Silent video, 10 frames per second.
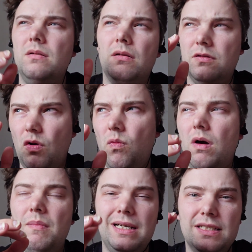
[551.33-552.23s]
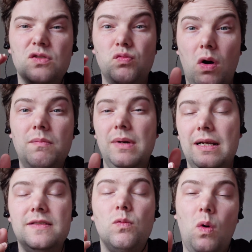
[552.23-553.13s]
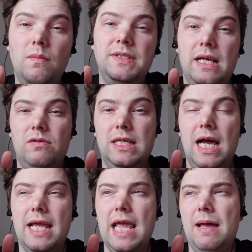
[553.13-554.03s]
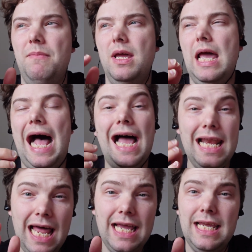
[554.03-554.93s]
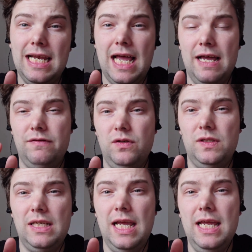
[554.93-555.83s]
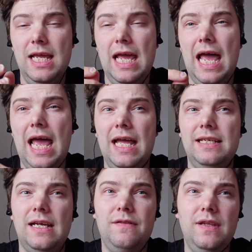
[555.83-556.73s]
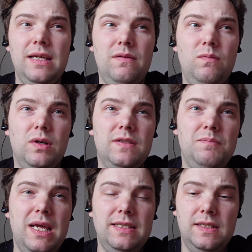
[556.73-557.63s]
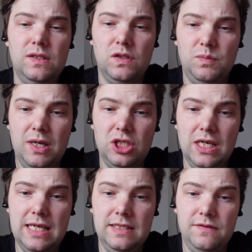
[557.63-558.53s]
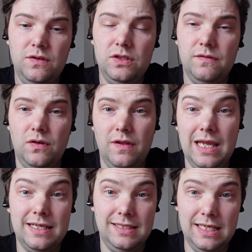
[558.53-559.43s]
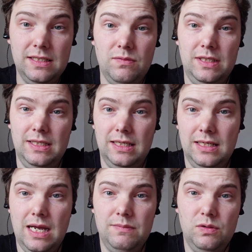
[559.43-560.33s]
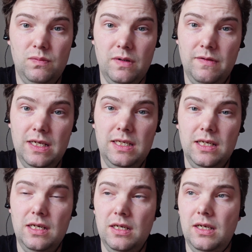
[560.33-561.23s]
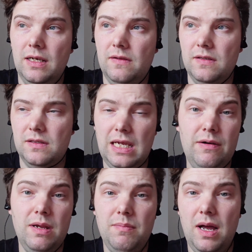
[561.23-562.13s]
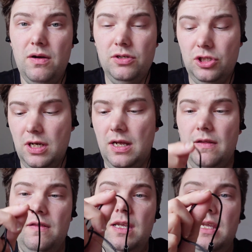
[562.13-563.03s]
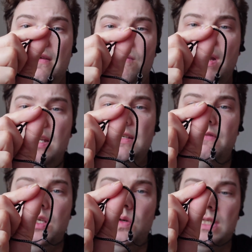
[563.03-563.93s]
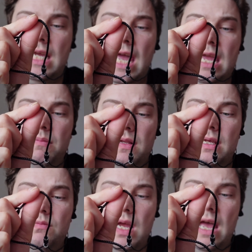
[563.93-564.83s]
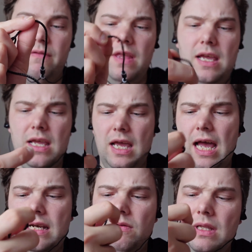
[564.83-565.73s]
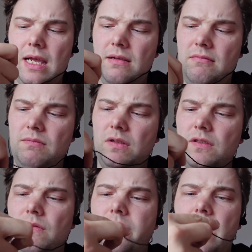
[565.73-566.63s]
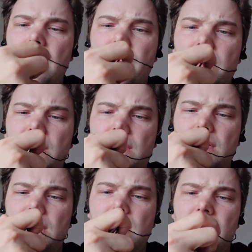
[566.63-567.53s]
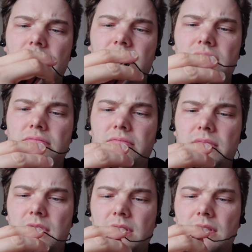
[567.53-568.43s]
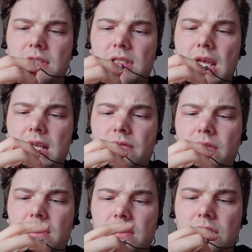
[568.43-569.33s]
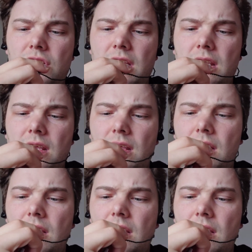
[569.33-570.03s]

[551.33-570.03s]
Not so warm, but it's warm. It's a warm sounding IEM. I like it, I have to say. And I think what makes it so special is, first of all, the accessories that comes with it, like this carrying pouch, the relatively good cable that we have there. Not so fan of this slider for the chin.